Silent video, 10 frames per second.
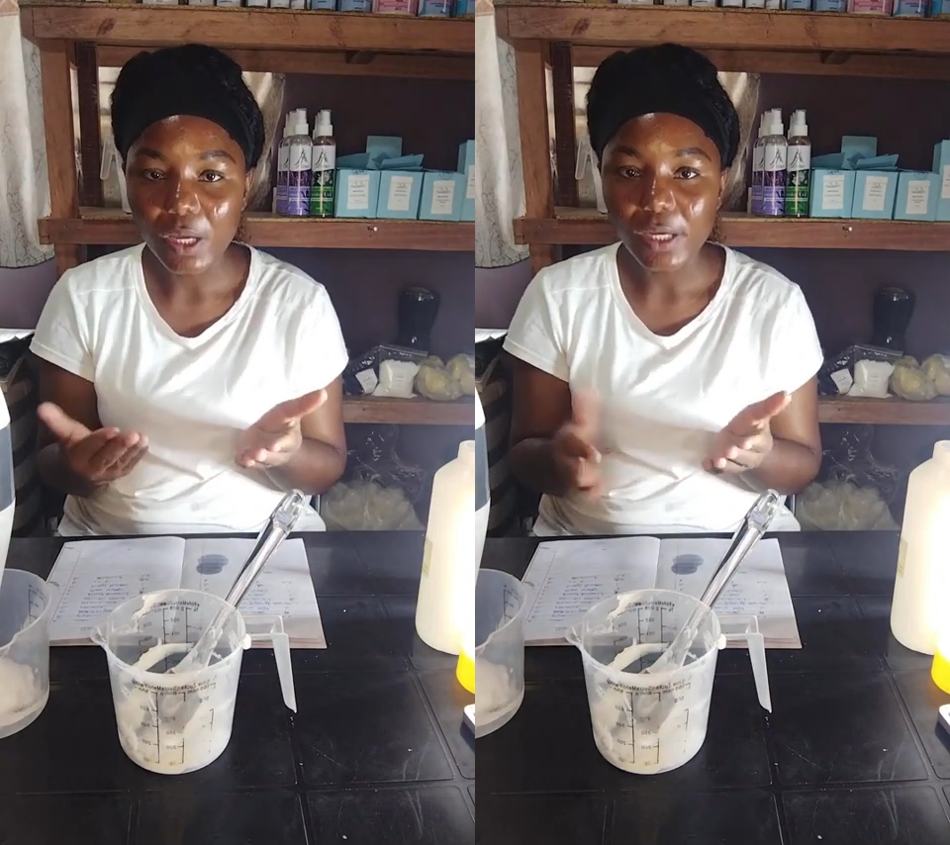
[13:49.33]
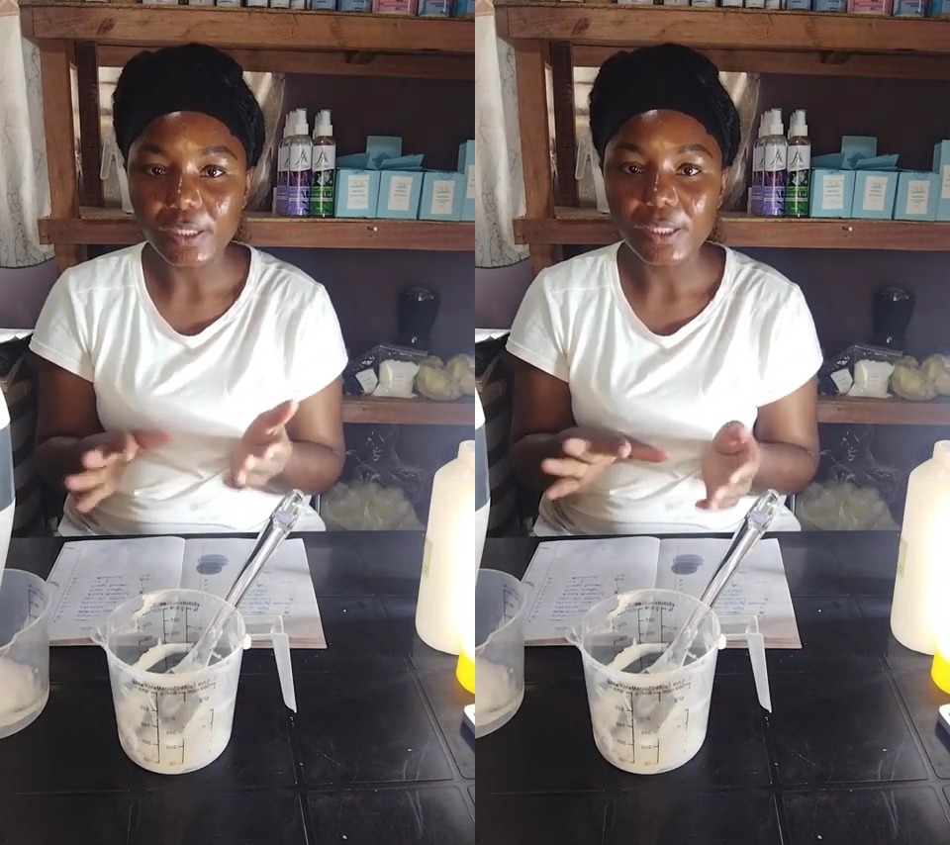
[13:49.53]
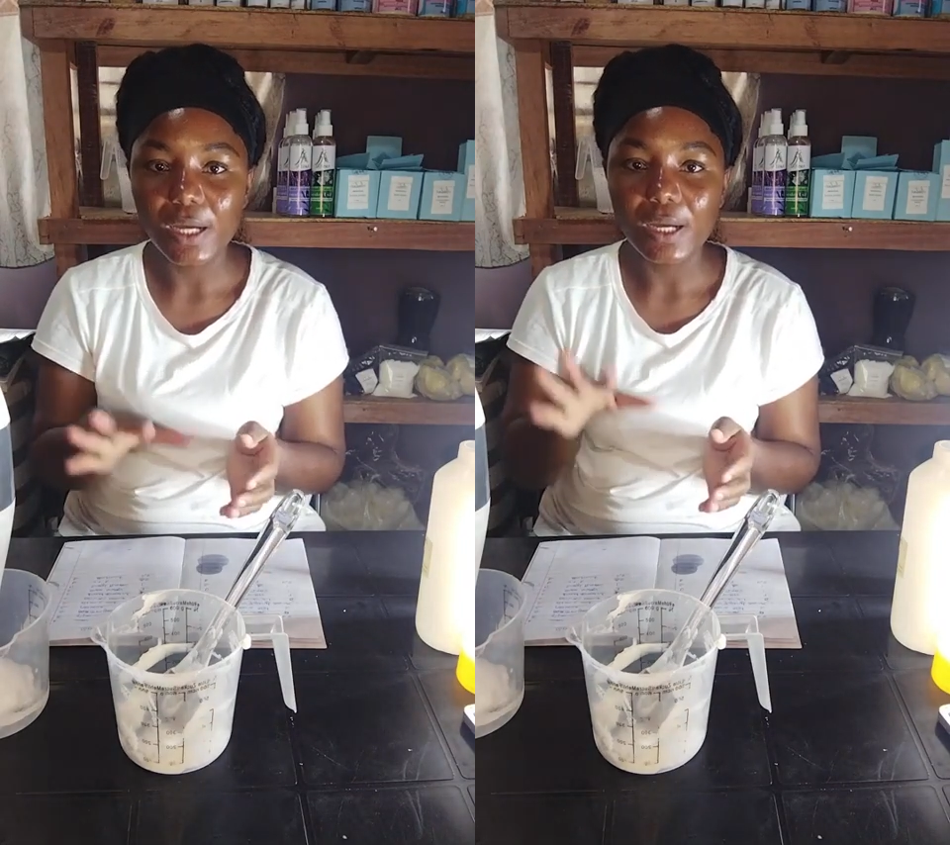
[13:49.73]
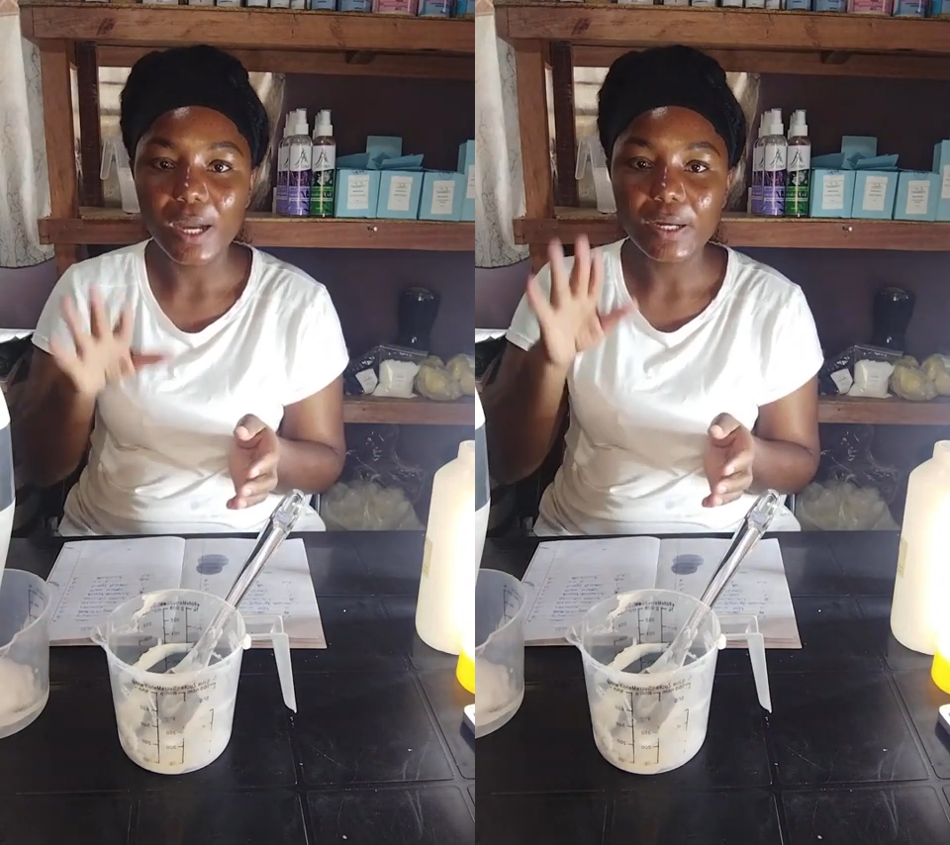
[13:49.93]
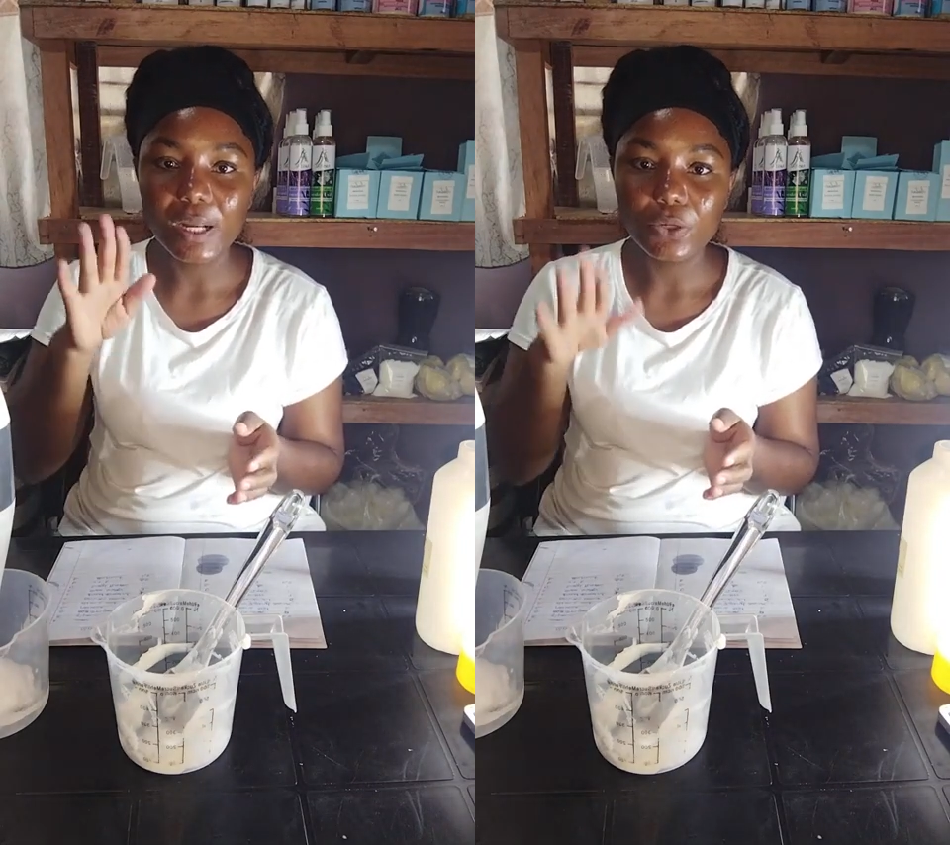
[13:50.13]
It can
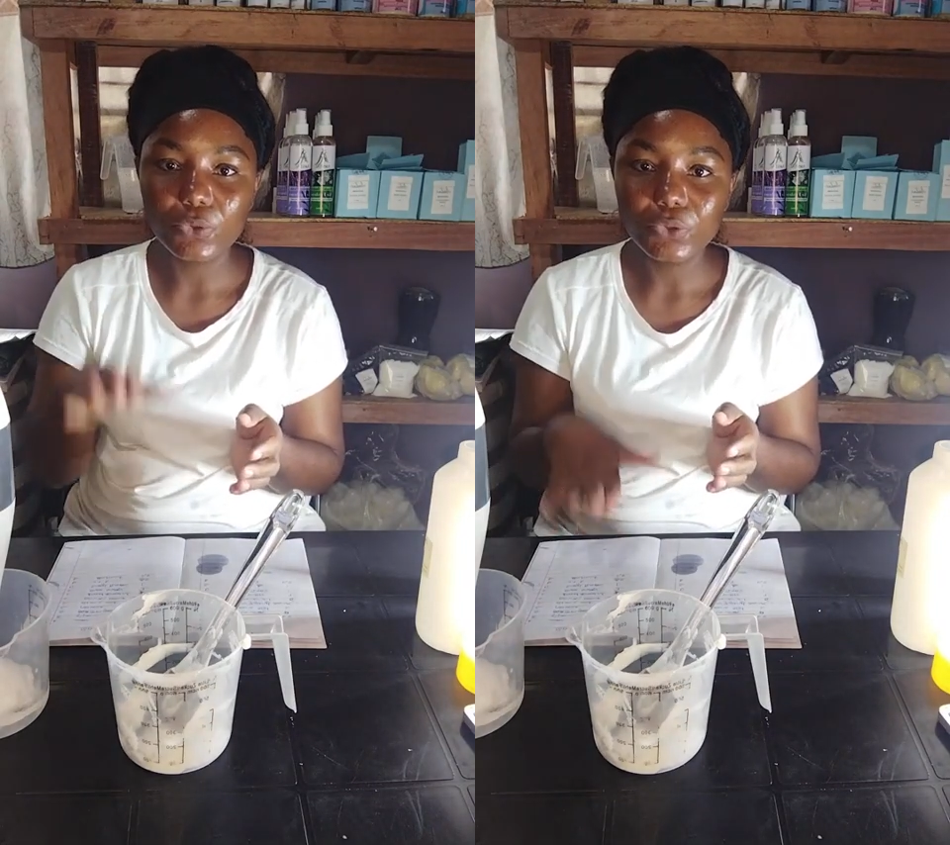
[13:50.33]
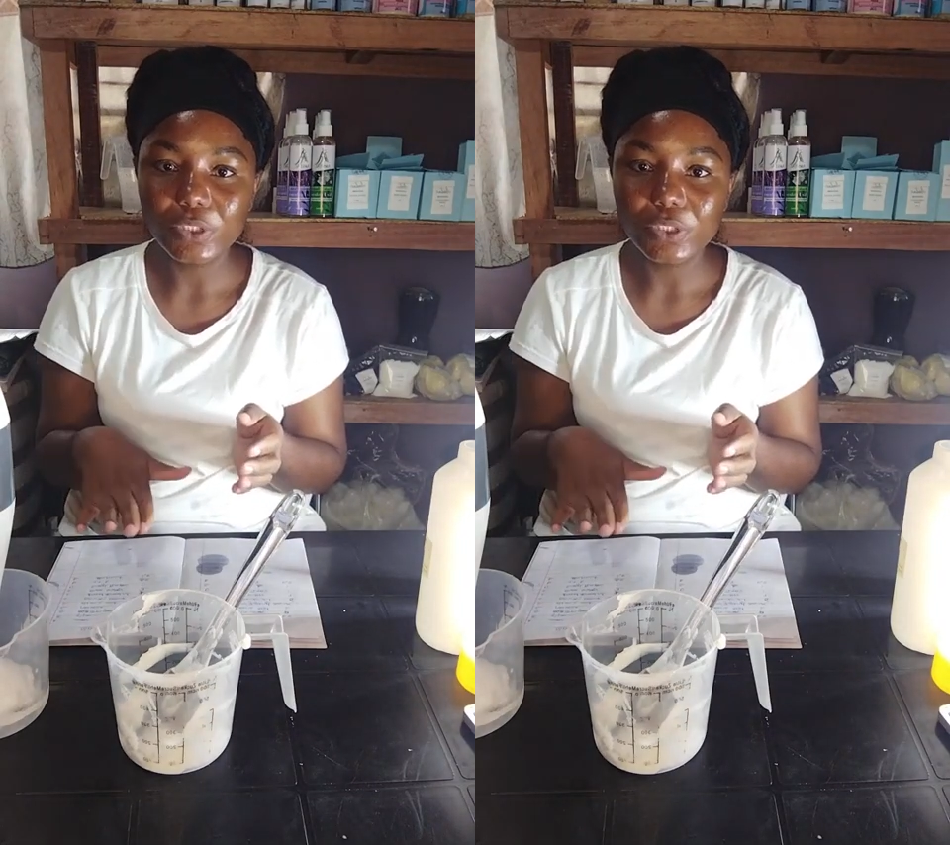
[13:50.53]
either go